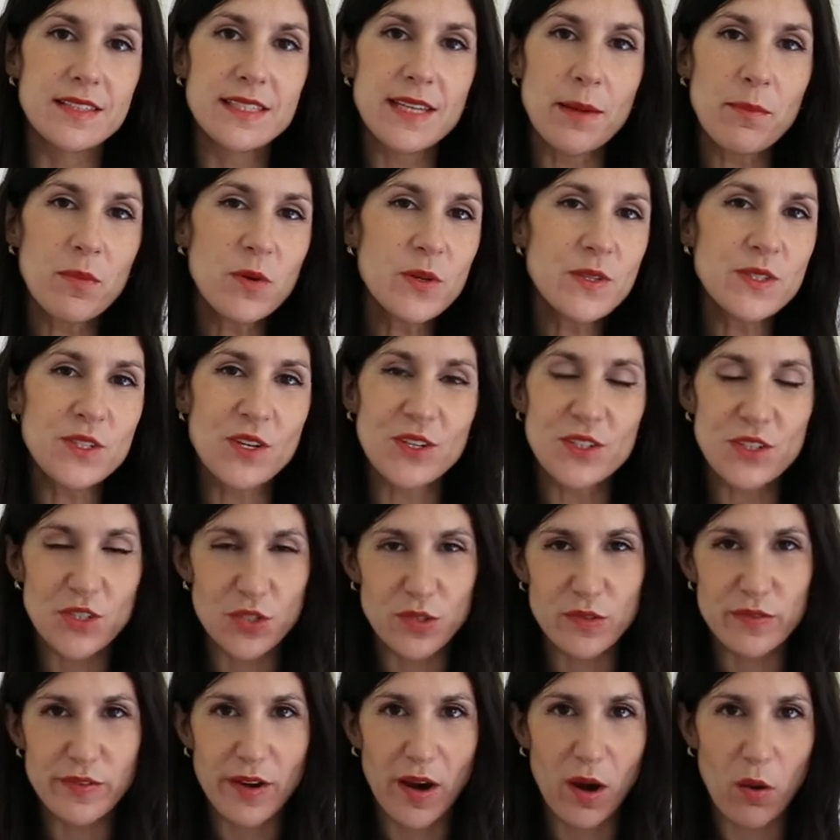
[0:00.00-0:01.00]
Summer is not
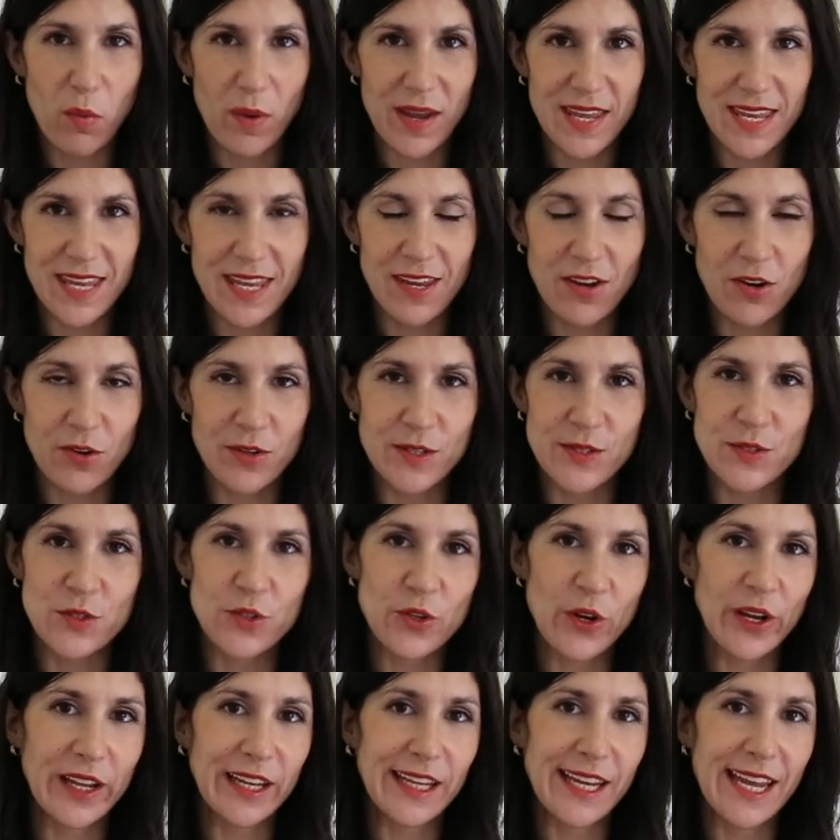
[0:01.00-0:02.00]
too far away here in
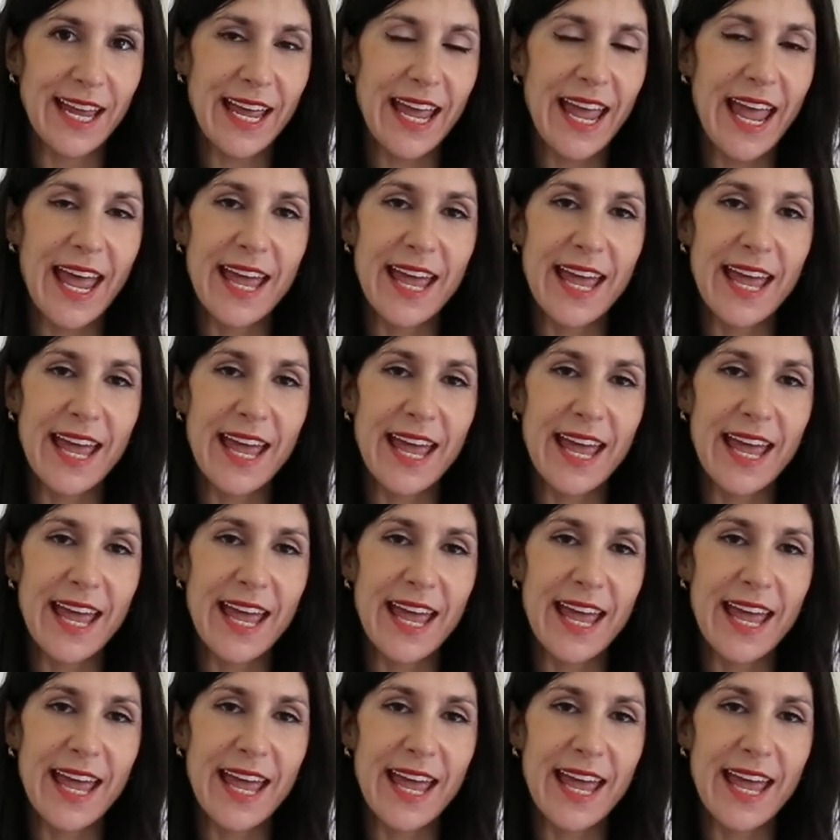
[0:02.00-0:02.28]
Australia,